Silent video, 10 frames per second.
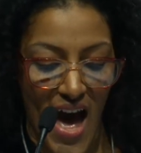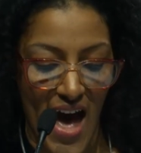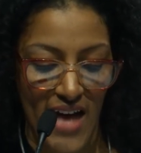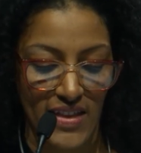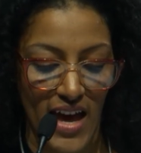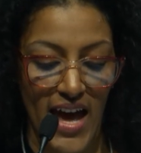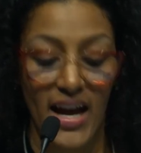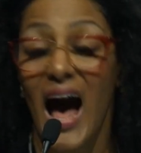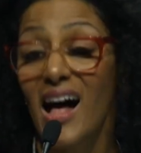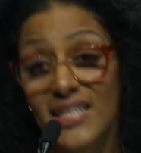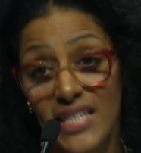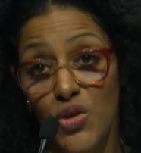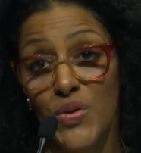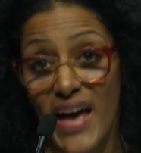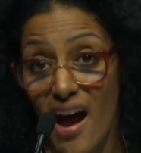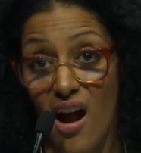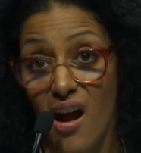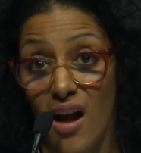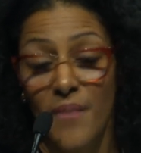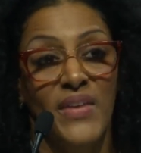And, like, I'll see you
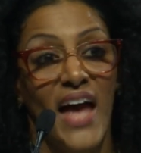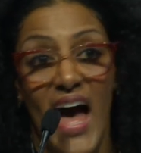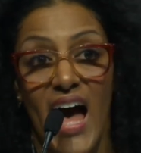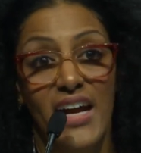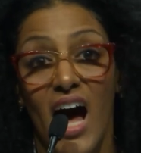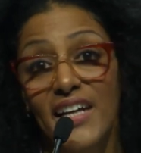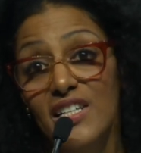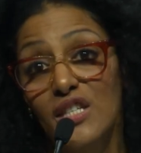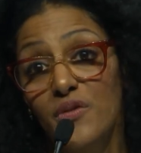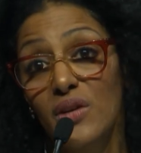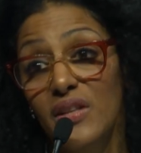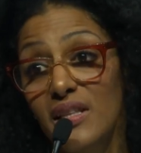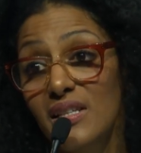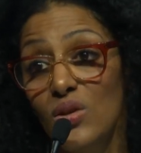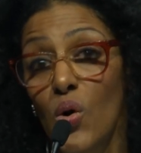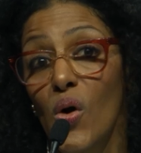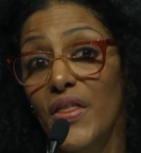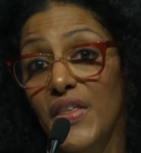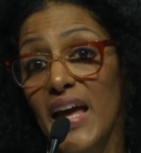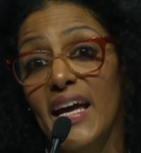there. And I just feel that this whole
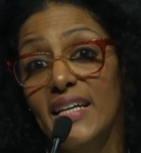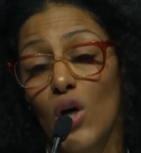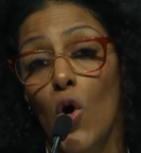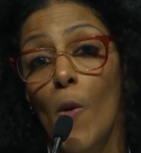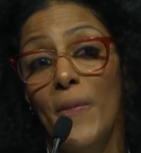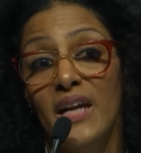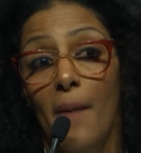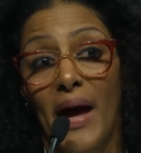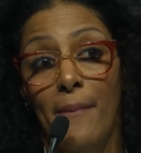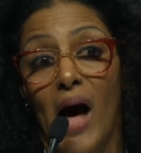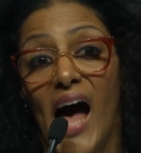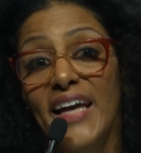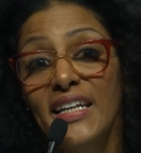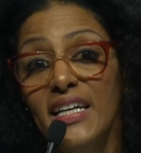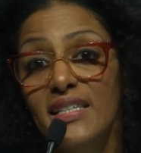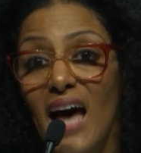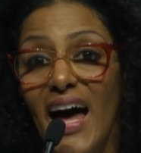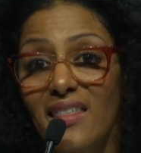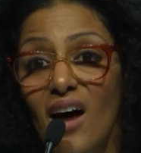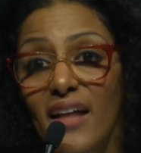thing has opened up my mind because
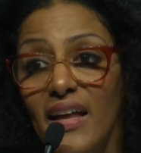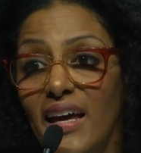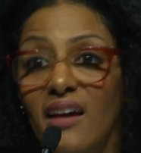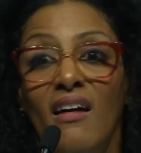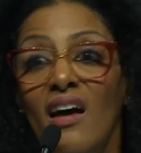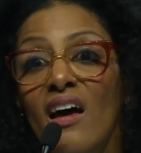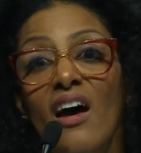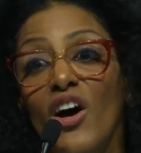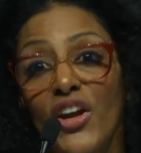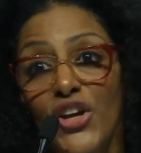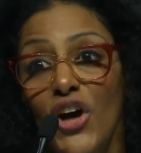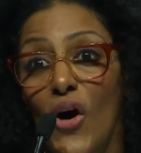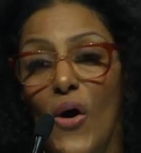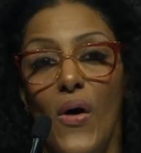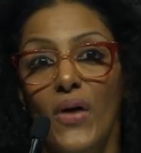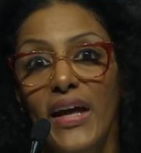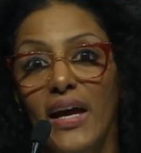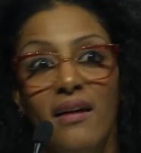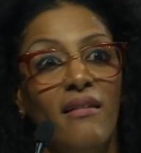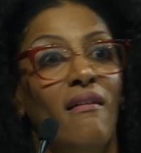I thought, like, you know,
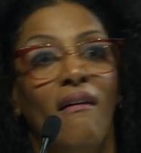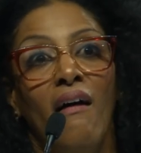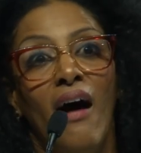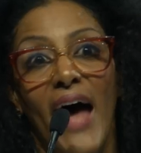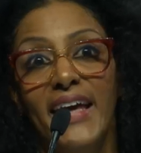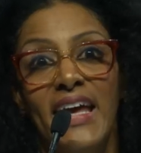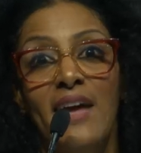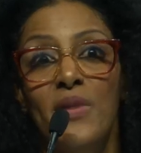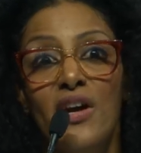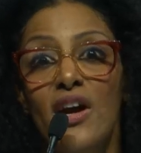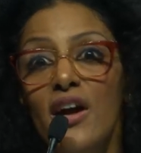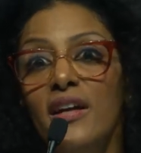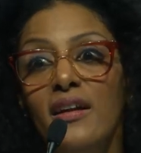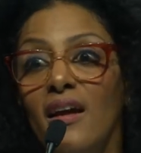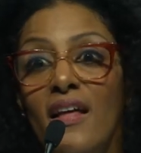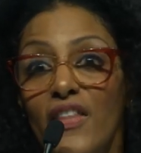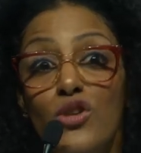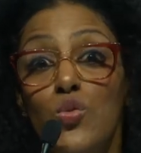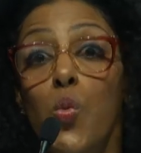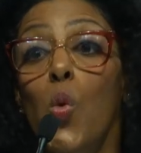like, I came here and
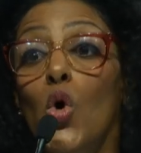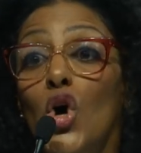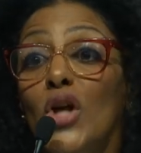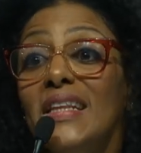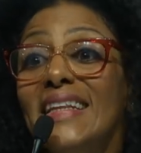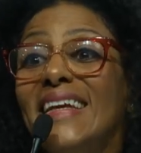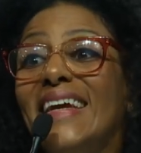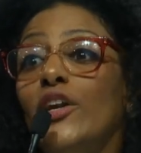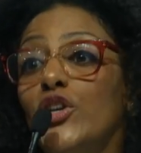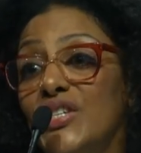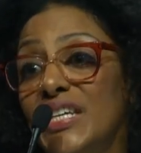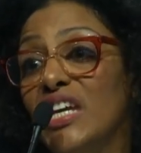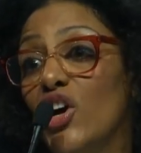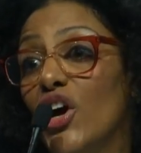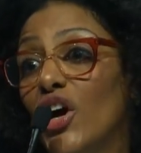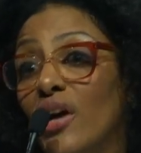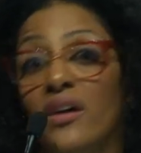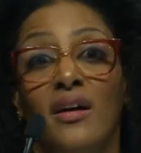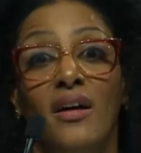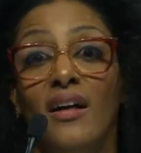there's world leaders
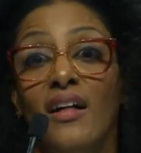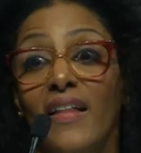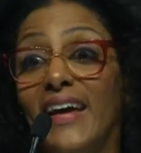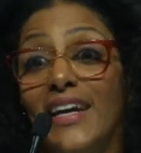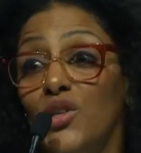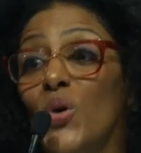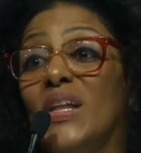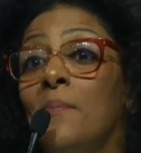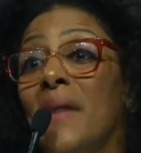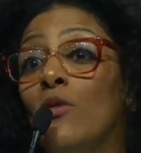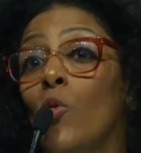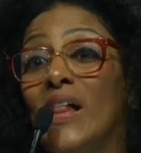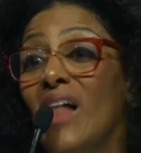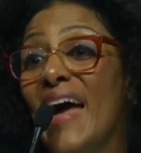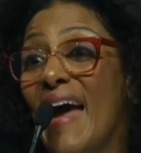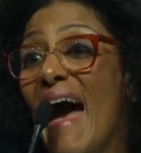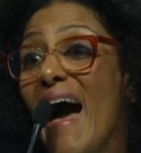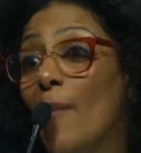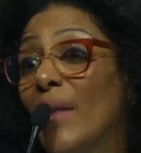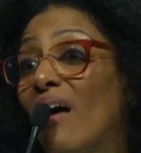here. Like, I totally met
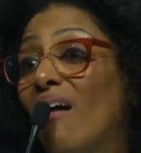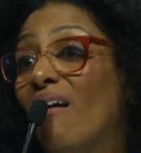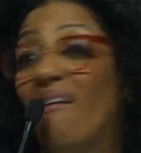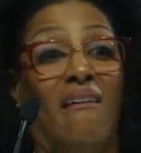Will.i.am.